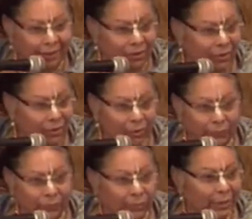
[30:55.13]
You know,
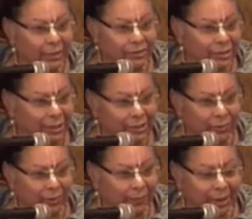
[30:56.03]
300 years
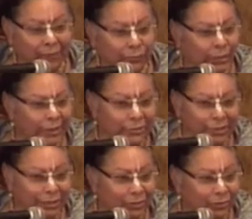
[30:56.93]
from now, 400
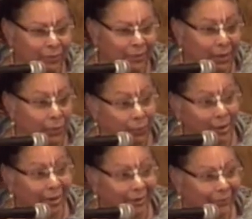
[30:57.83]
years from now,
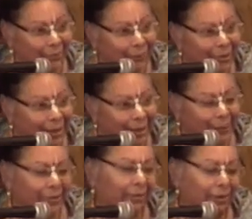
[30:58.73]
what? What will
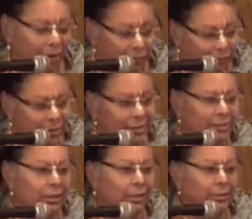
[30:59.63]
happen? Of course,
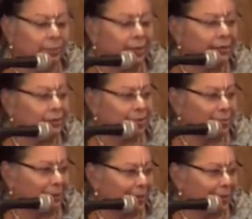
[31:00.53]
it's all explained in Srimad